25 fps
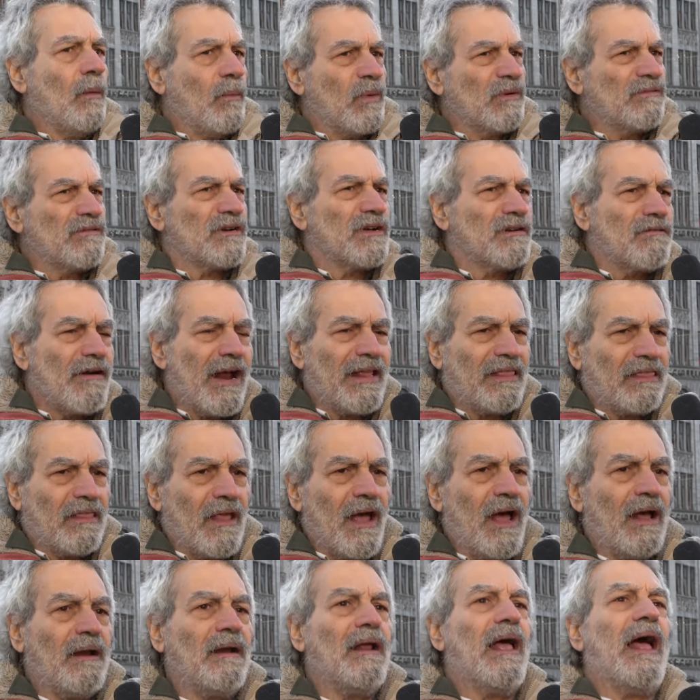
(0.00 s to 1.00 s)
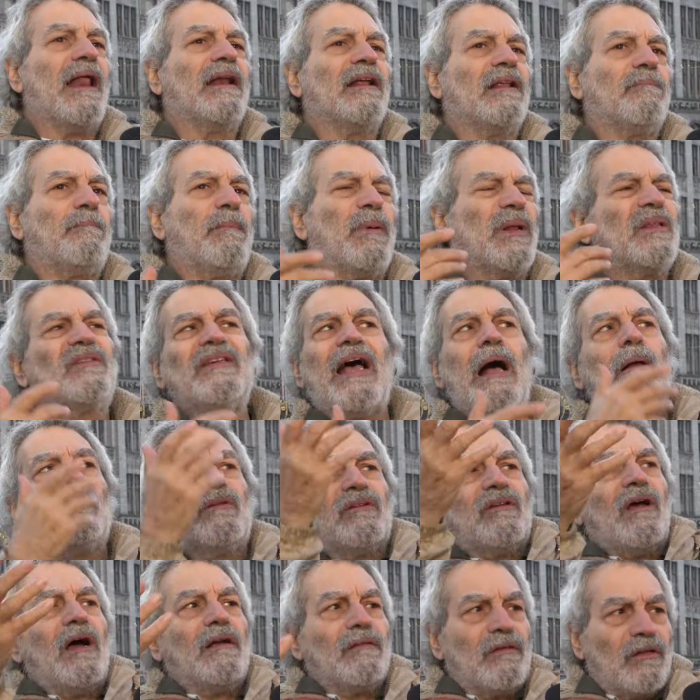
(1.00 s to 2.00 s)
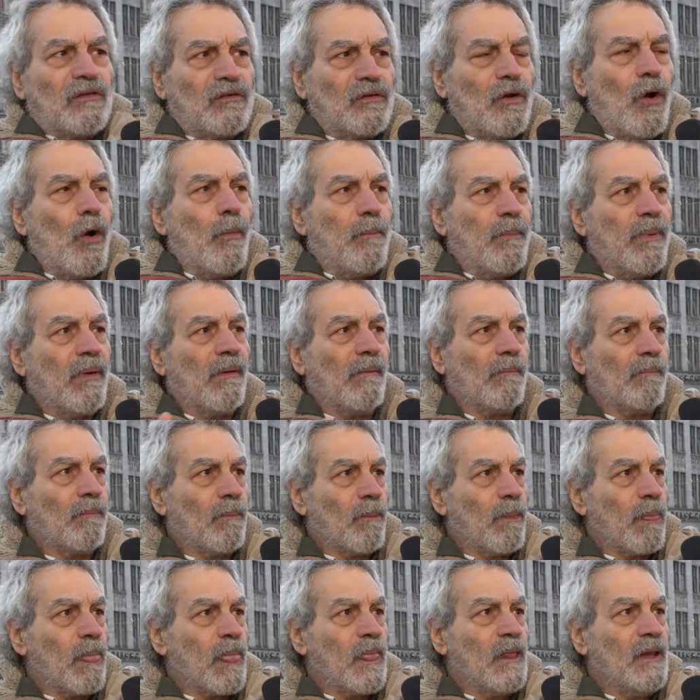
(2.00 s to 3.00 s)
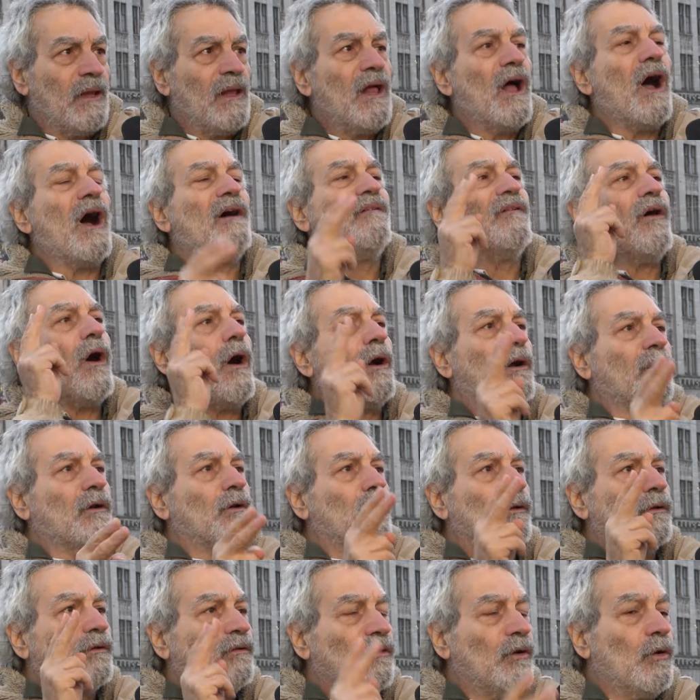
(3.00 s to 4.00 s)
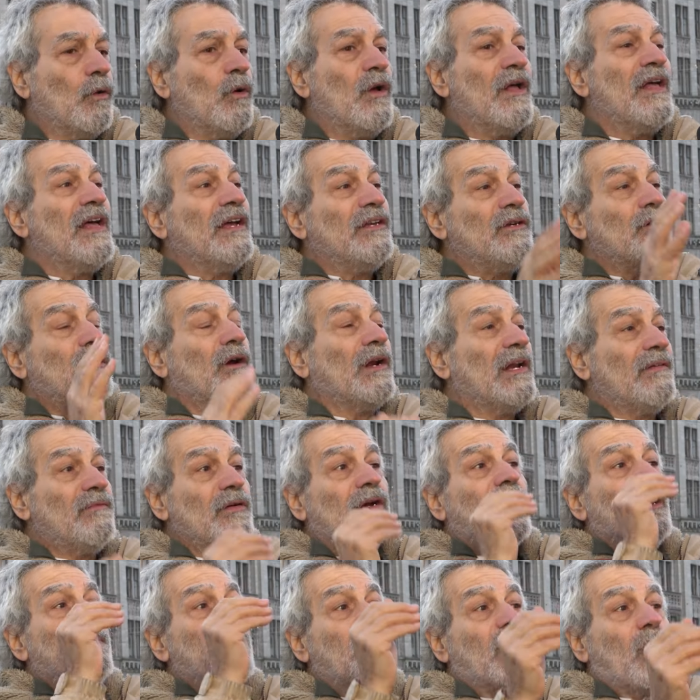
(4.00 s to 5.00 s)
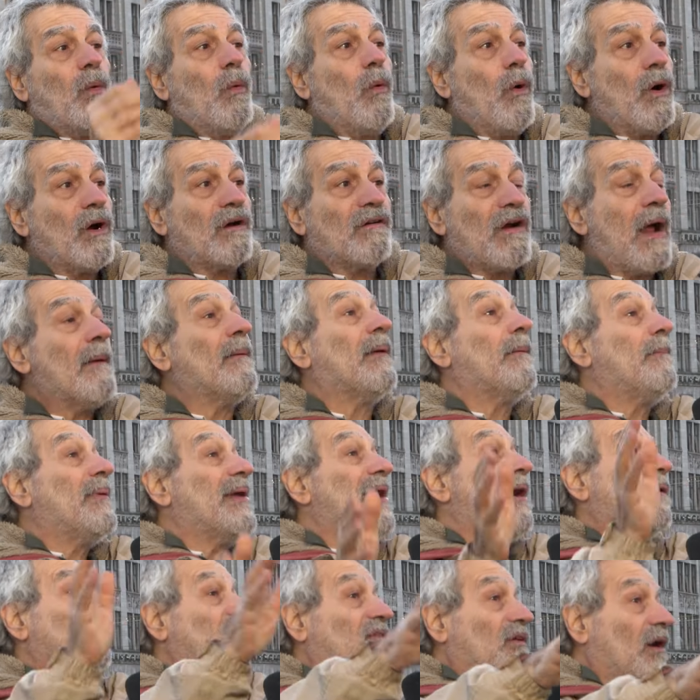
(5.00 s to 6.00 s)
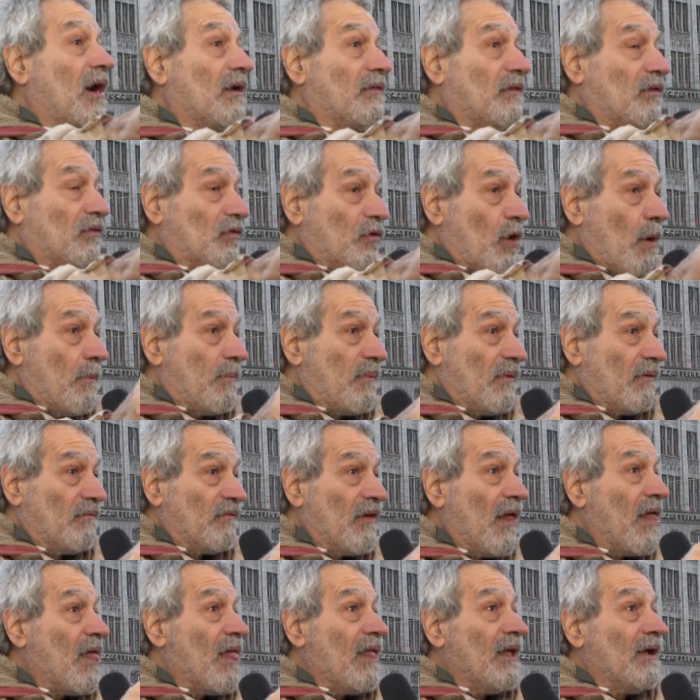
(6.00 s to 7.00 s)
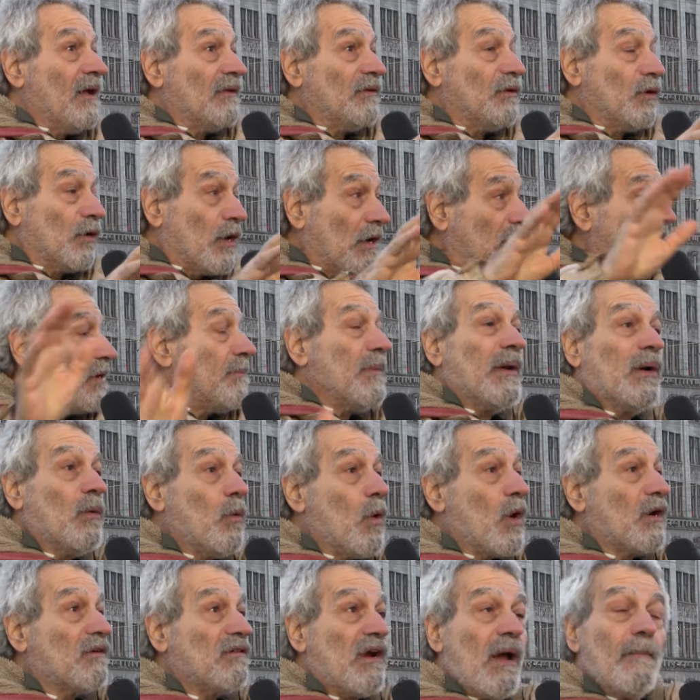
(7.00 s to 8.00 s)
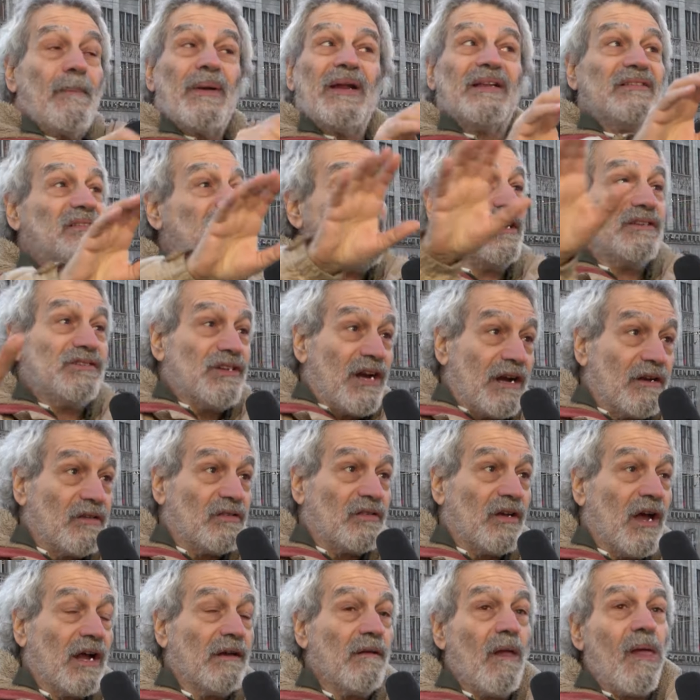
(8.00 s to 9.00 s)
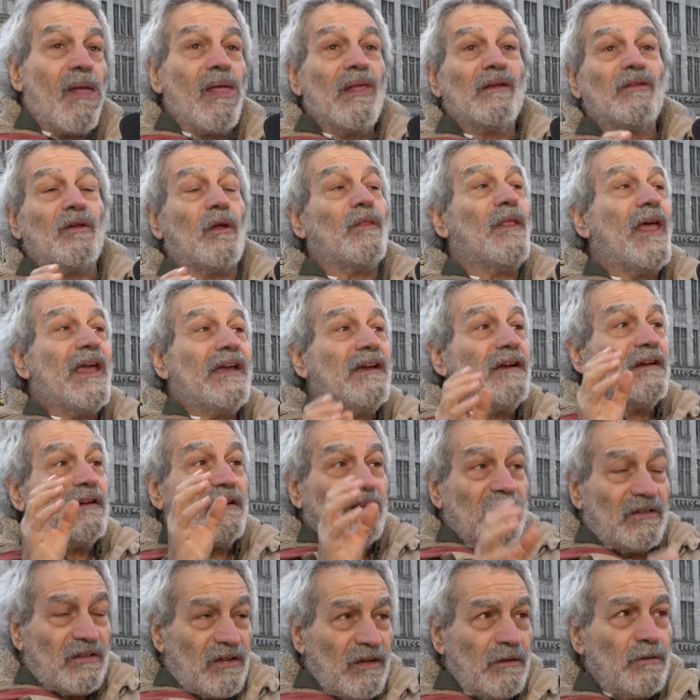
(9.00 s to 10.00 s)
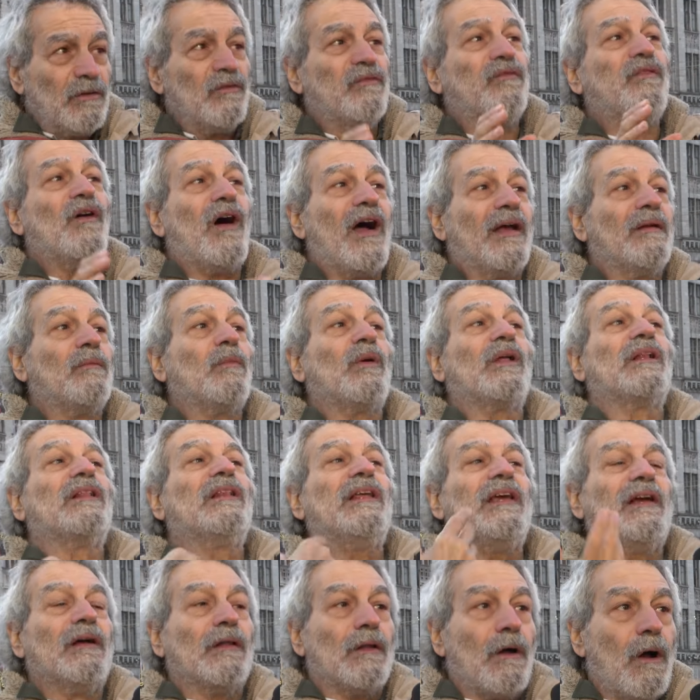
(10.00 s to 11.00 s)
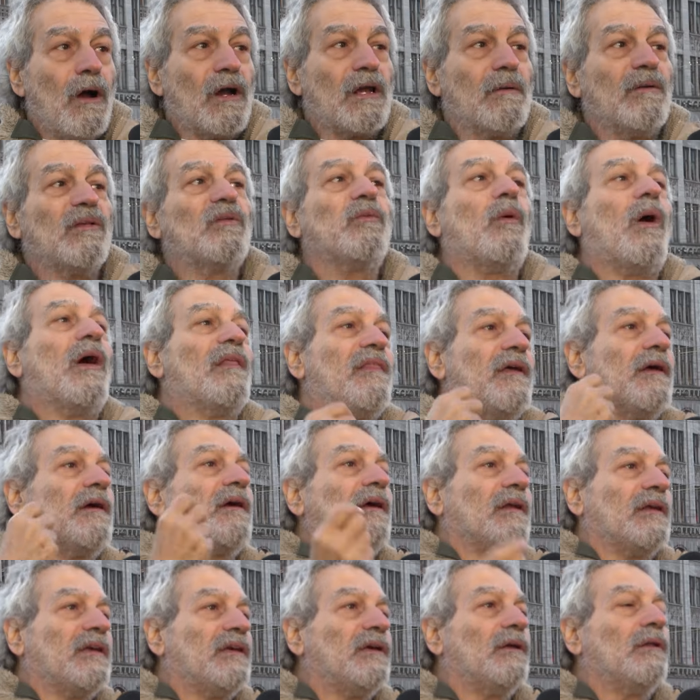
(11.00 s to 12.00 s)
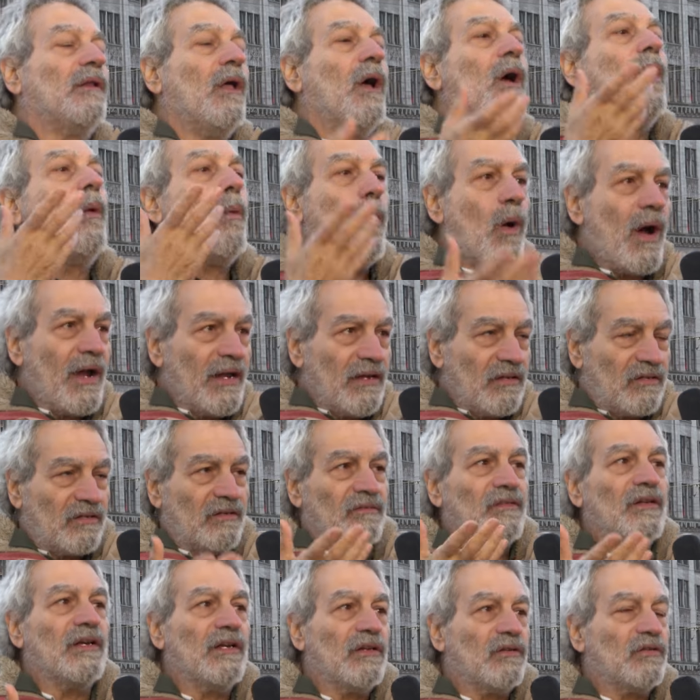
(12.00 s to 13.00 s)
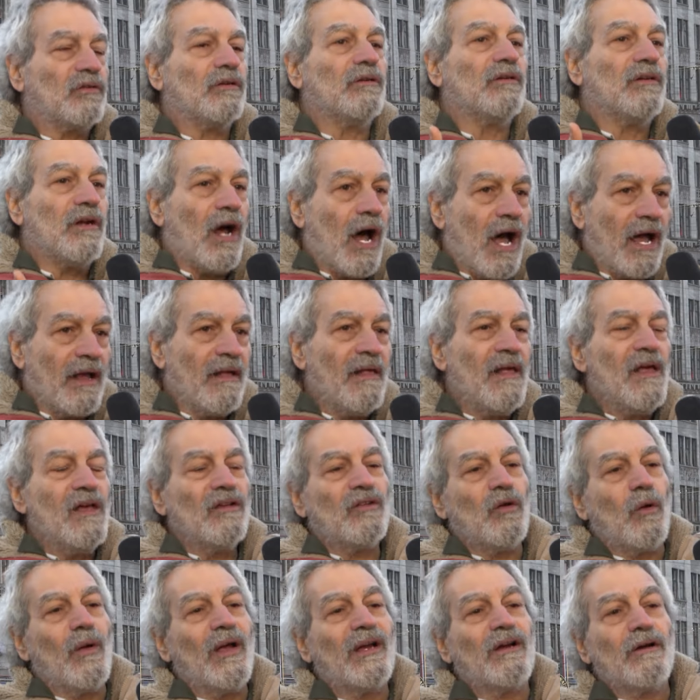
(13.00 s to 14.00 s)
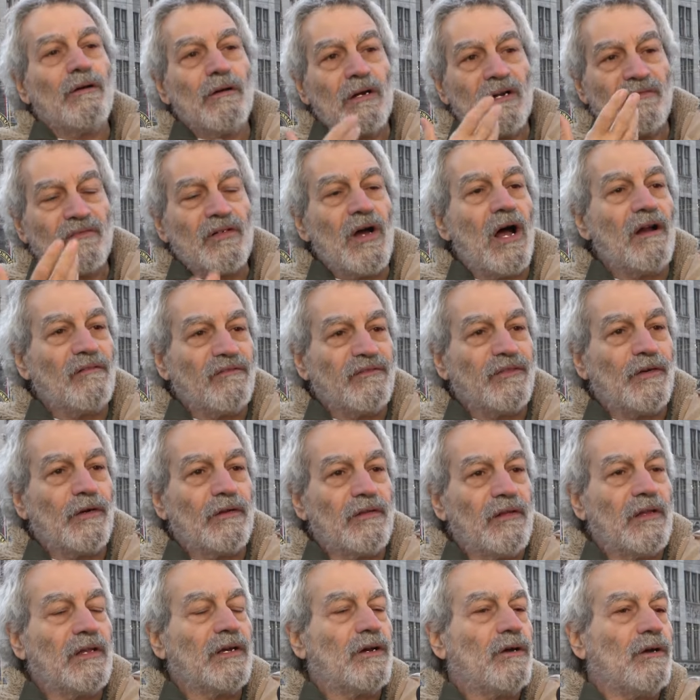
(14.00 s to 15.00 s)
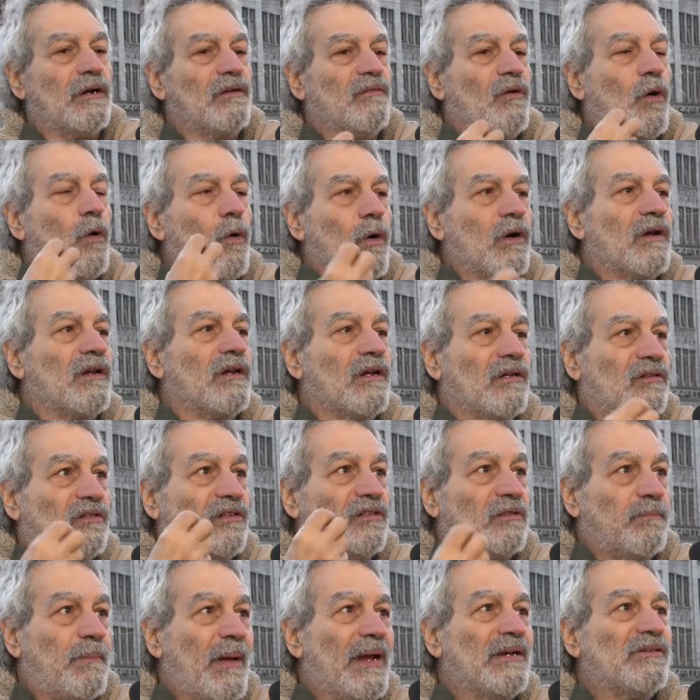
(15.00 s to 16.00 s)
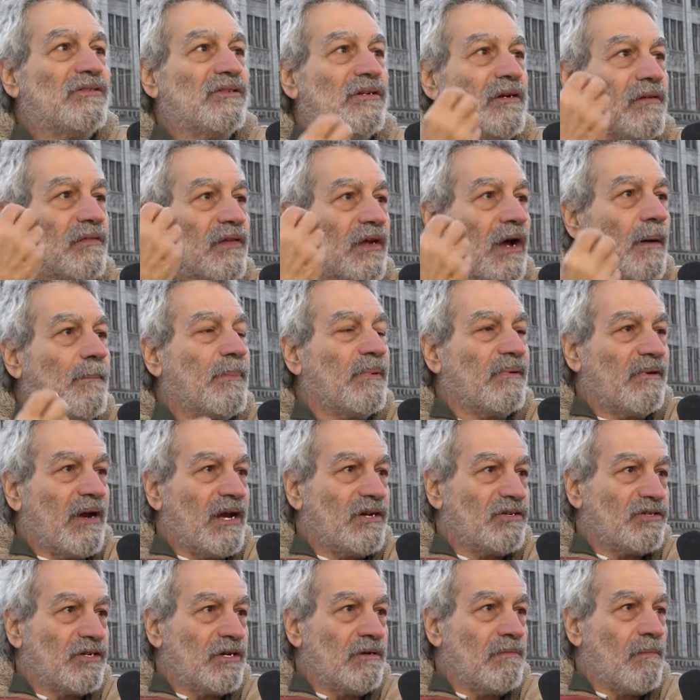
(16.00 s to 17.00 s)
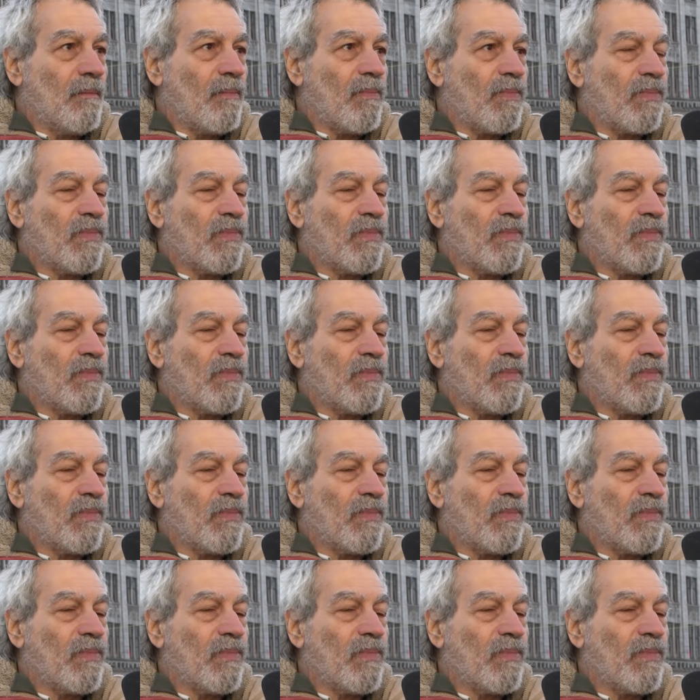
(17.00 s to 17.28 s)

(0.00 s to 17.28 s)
We regret that, but it's outside the scope of Article 2. You could even commit a war crime and be outside the scope of. You could commit a war crime, but it's not genocide. So they could continue to find legal arguments why they could kill, why civilians could die. So it could have gone further. They could have ordered a suspension of the operation.